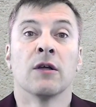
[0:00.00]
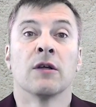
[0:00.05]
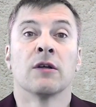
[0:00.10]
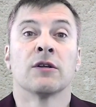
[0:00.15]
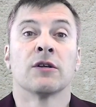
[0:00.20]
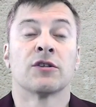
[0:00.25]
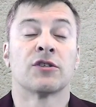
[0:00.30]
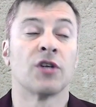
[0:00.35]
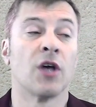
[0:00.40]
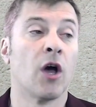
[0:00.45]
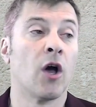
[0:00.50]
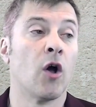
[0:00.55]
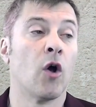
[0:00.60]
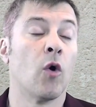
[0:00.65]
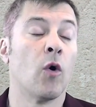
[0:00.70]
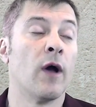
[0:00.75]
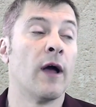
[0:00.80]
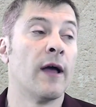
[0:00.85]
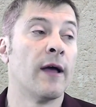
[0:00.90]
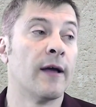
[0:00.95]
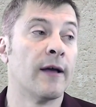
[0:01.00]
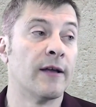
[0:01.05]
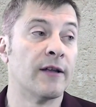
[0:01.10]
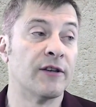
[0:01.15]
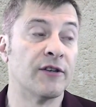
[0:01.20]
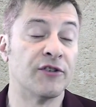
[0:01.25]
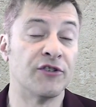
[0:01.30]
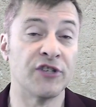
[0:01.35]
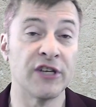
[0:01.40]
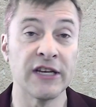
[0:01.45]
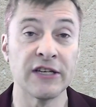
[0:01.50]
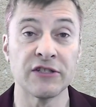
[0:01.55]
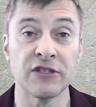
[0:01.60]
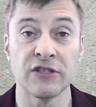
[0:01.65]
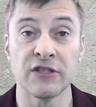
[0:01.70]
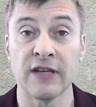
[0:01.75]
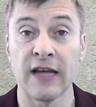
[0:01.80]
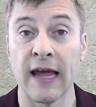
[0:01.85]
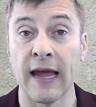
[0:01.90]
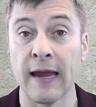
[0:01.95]
So Jesus
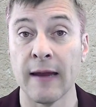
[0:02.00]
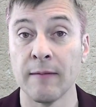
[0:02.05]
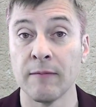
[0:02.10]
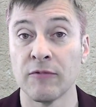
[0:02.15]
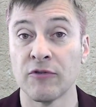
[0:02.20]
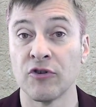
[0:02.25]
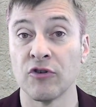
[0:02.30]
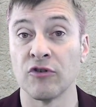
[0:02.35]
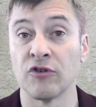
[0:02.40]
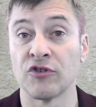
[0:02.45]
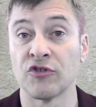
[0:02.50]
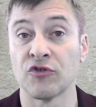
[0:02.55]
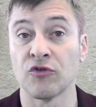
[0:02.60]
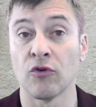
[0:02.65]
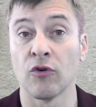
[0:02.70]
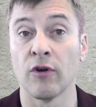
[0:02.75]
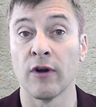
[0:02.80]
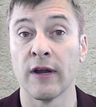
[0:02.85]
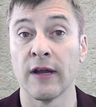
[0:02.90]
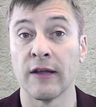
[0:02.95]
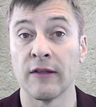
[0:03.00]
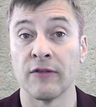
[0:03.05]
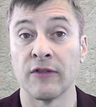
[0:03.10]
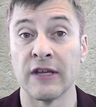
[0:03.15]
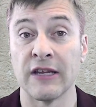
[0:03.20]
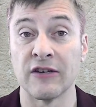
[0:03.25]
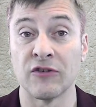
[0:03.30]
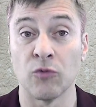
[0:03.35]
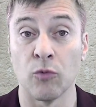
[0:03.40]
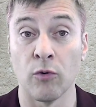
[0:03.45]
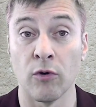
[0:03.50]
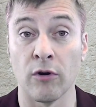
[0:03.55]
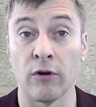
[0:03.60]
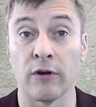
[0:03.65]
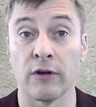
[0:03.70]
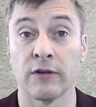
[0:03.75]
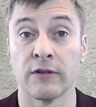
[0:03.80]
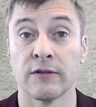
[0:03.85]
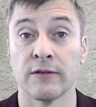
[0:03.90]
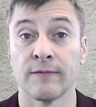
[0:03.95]
came to destroy these
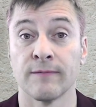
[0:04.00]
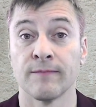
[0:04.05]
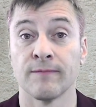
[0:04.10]
works.